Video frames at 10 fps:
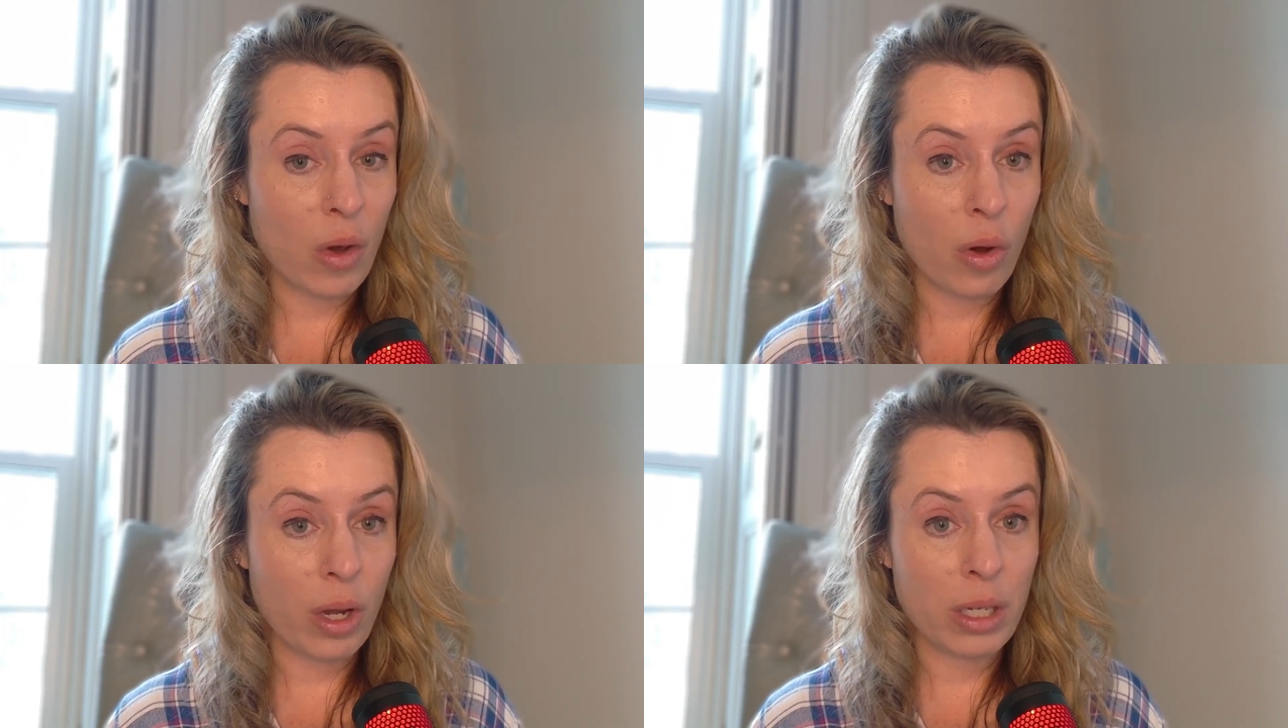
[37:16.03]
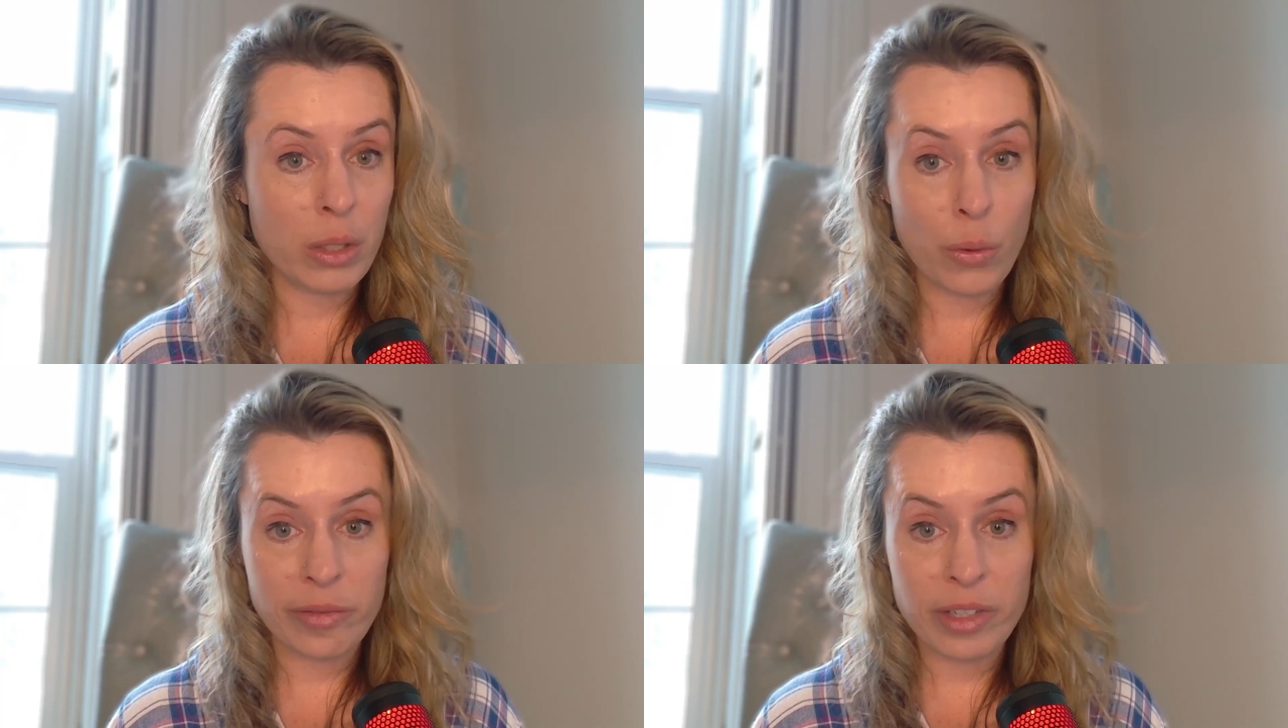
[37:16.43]
on
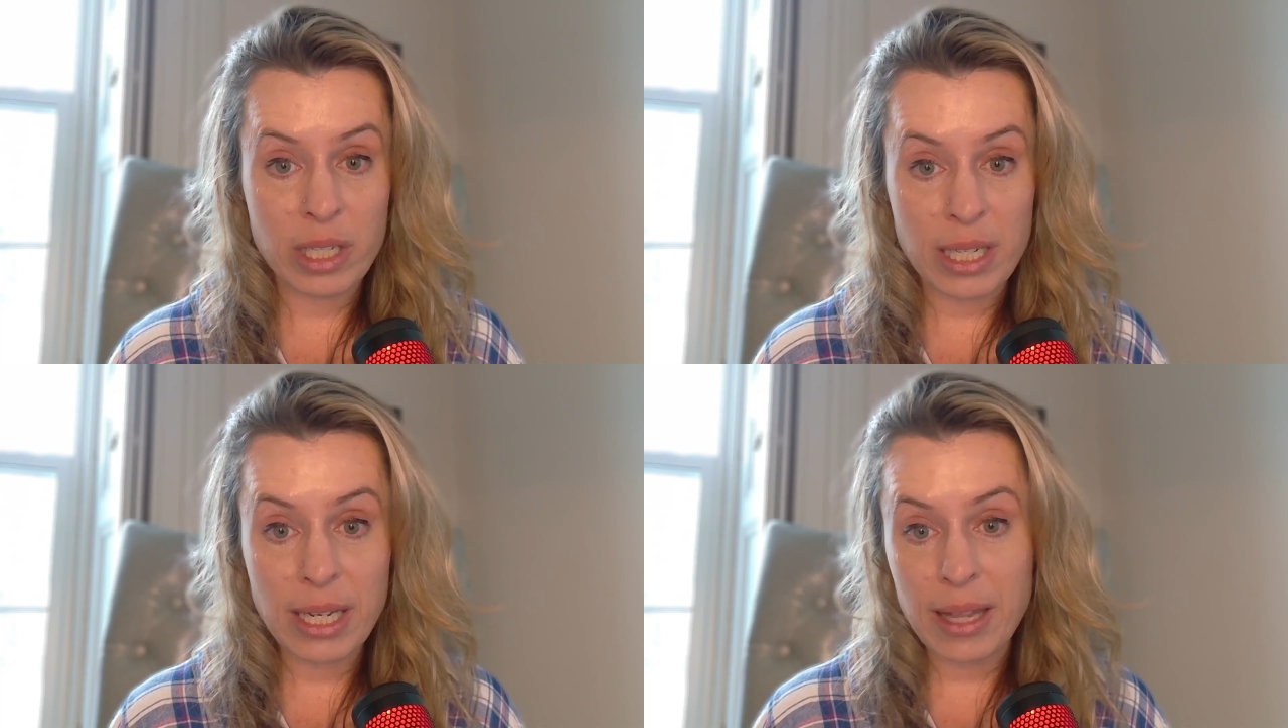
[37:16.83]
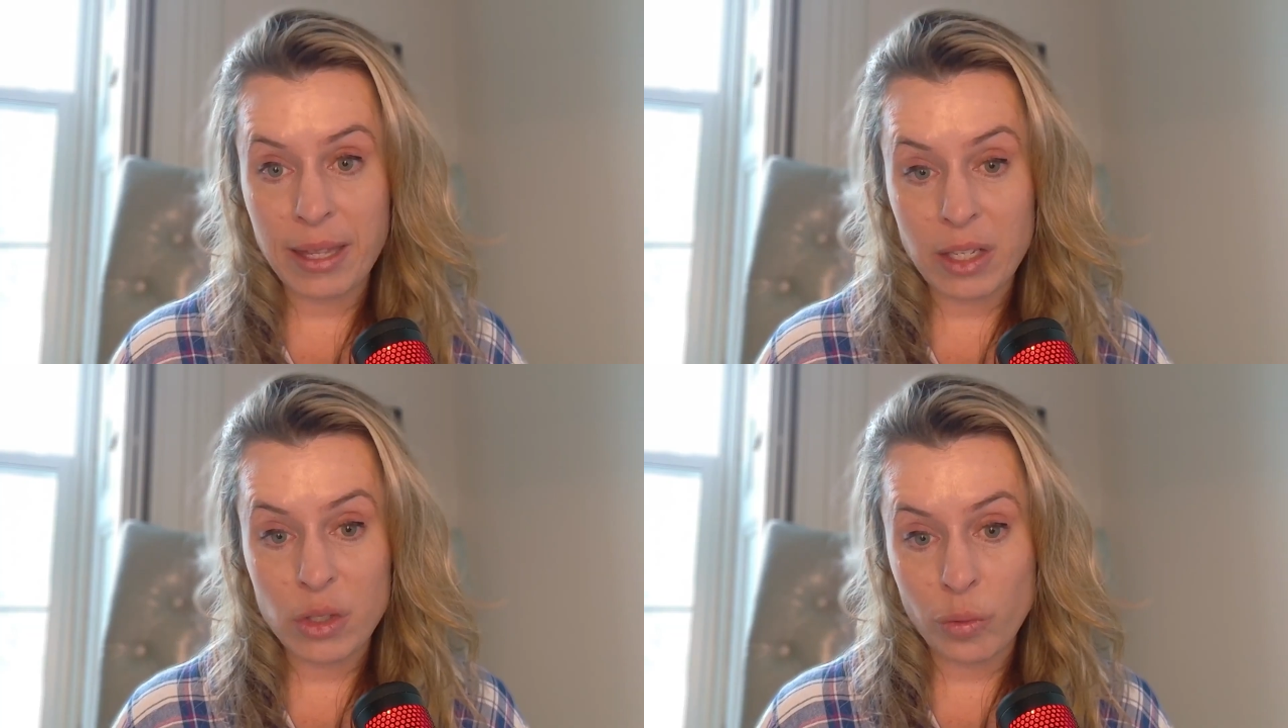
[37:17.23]
your fatigue, I
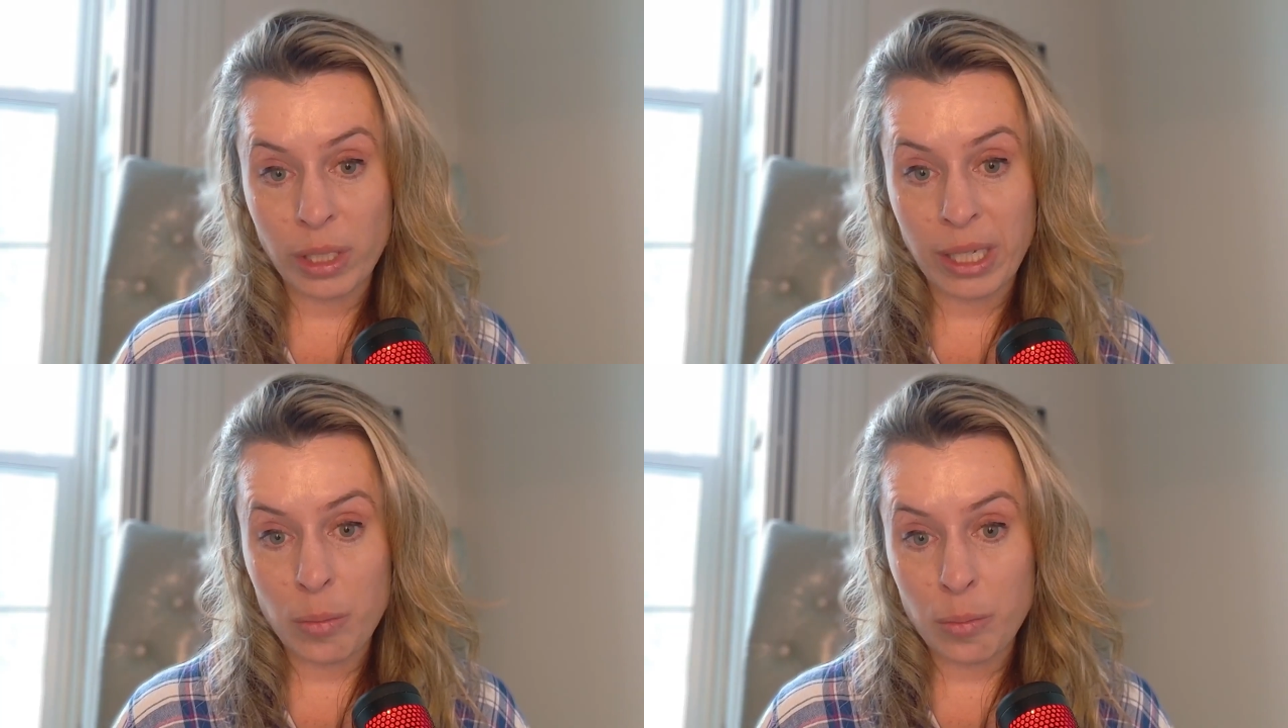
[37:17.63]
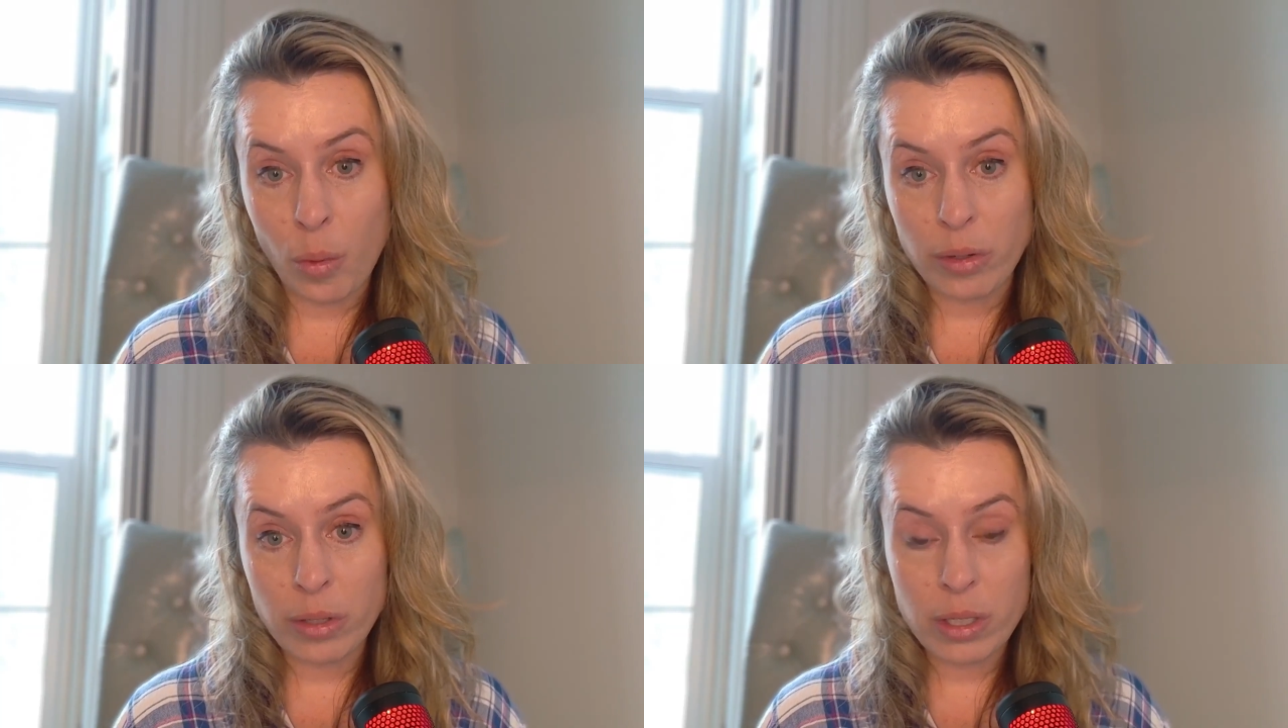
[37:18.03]
think is really
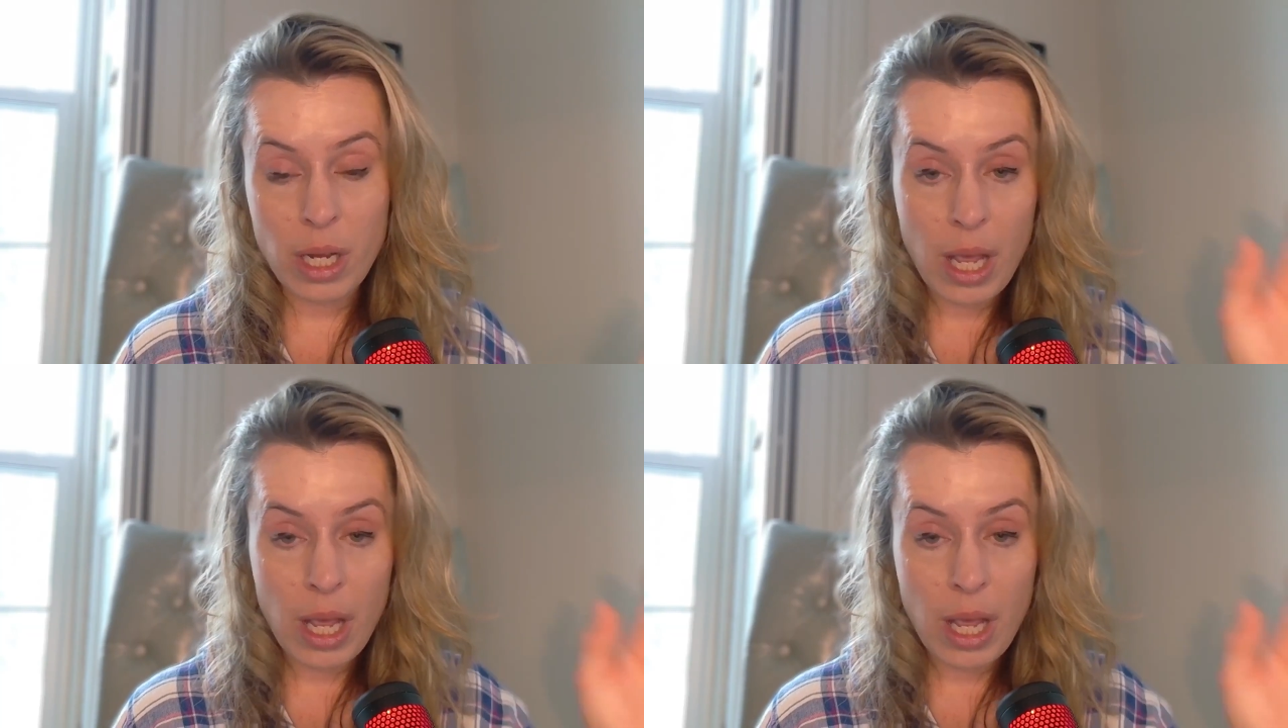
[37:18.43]
important.